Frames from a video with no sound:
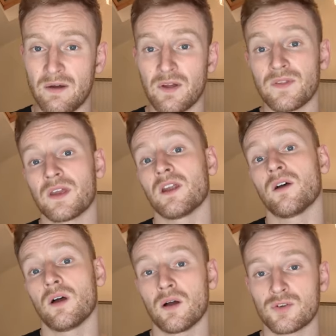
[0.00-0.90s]
now and then
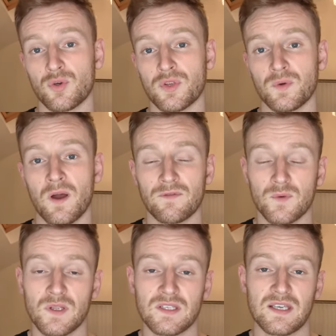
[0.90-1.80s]
I'll, I'll join you
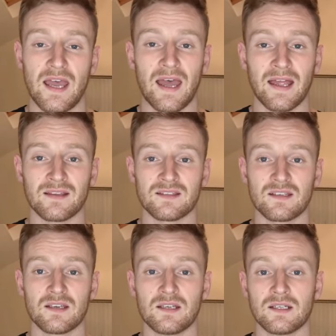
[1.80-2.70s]
afterwards and
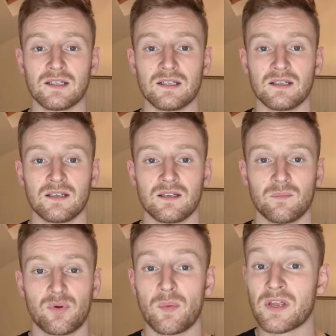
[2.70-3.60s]

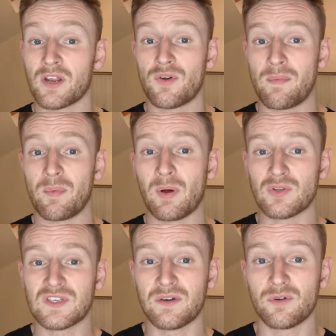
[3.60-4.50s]
probably going to grab a bowl
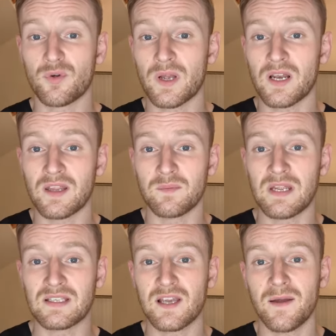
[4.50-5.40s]
of cereal quickly in the
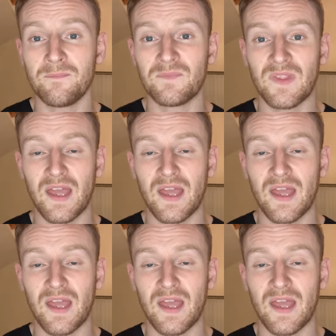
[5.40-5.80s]
meantime